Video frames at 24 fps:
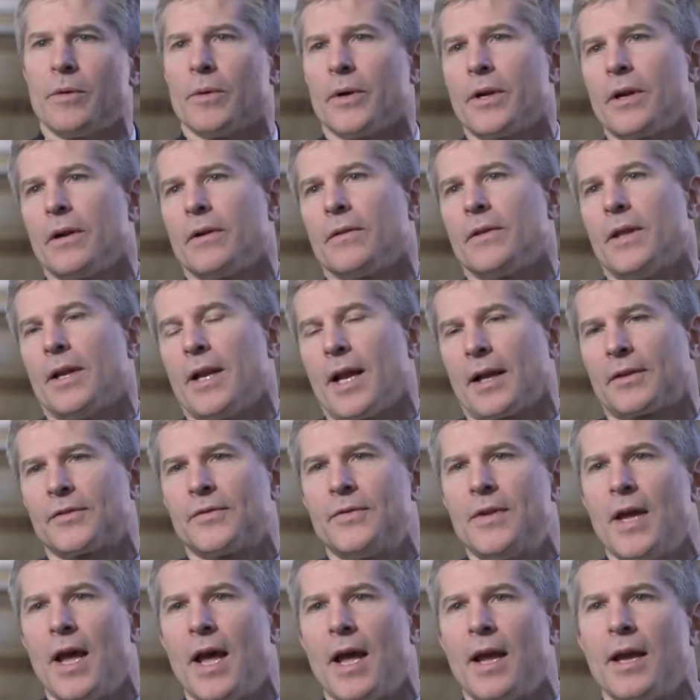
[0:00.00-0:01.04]
were here the
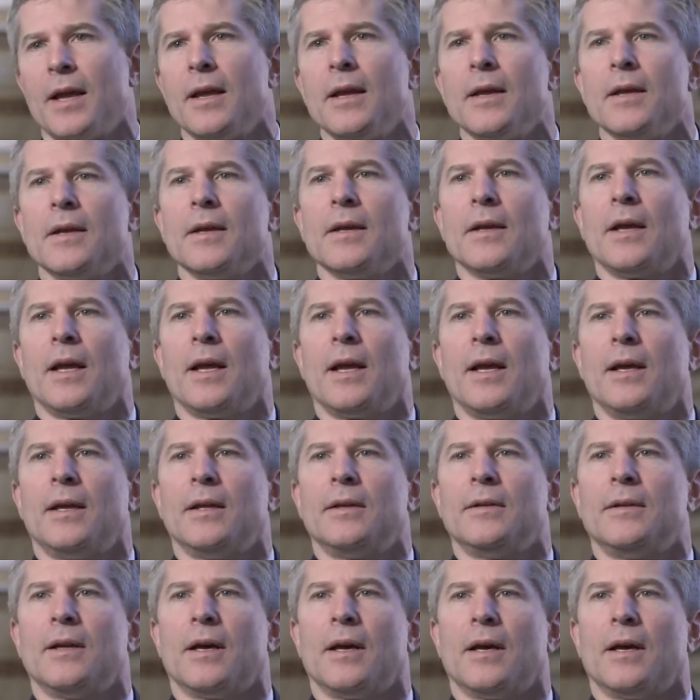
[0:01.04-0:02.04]
next day and